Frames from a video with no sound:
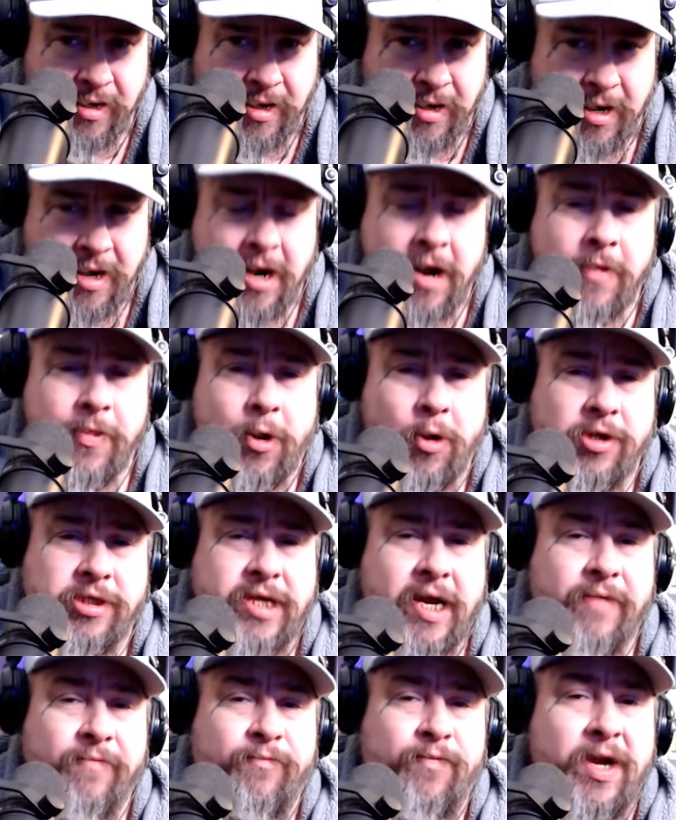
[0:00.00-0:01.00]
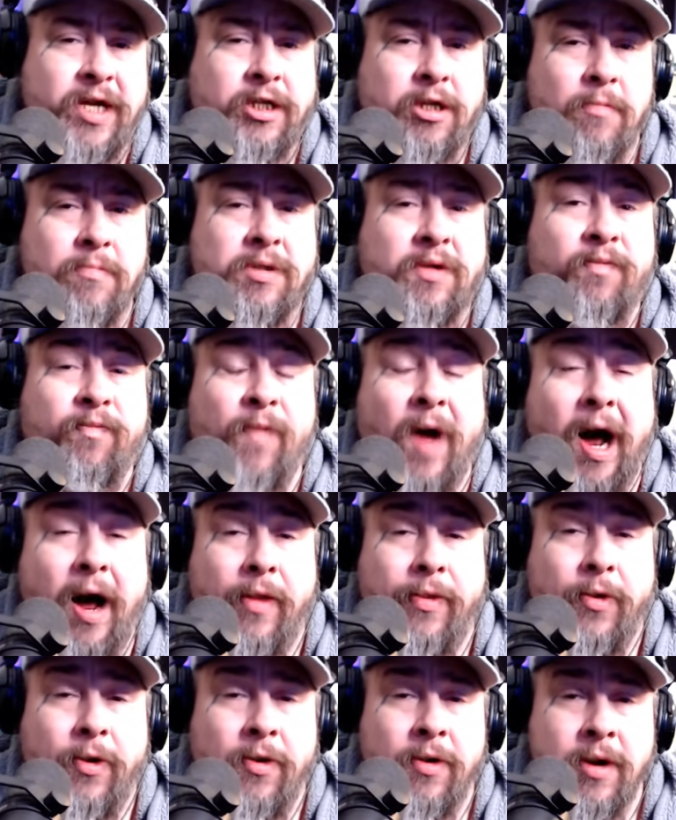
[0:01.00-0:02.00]
There is a victim's
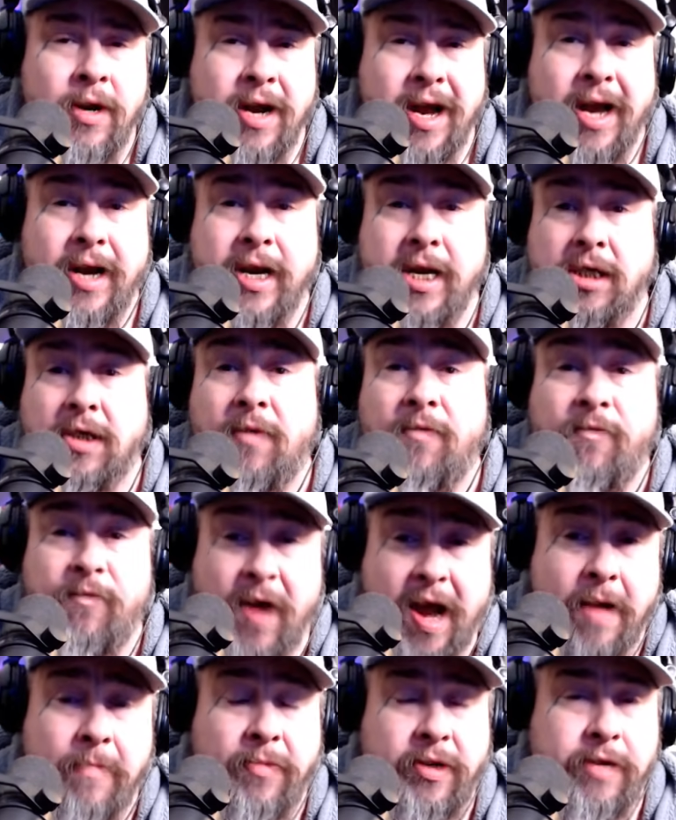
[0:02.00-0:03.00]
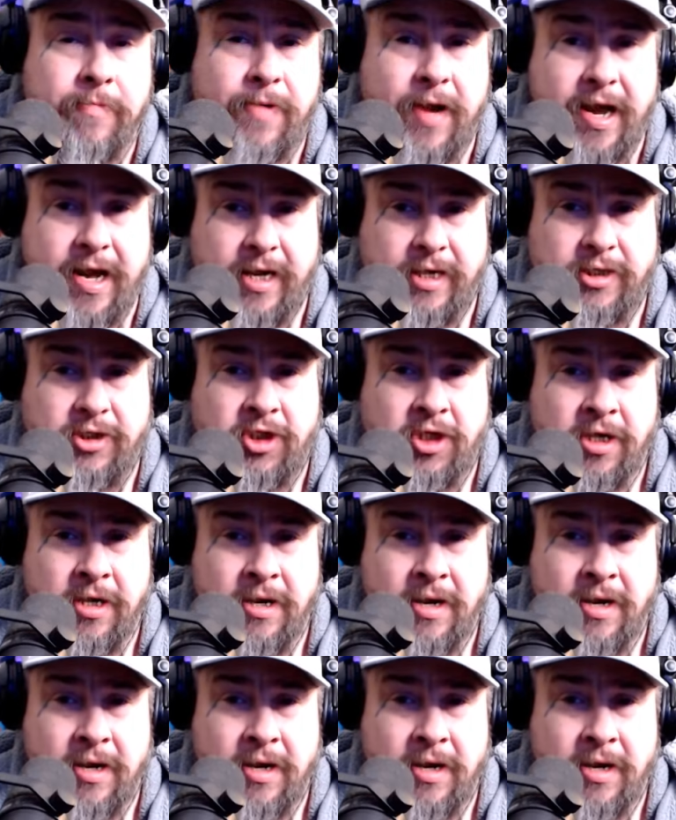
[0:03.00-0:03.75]
father and his family page,